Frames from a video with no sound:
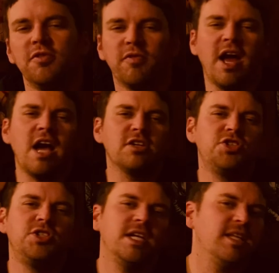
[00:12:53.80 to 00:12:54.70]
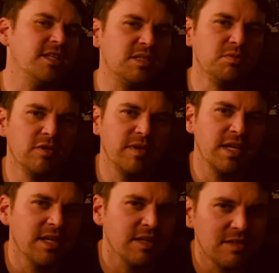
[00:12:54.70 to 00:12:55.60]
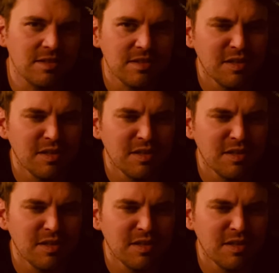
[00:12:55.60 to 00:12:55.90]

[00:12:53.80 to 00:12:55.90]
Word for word: for how shitty this movie is,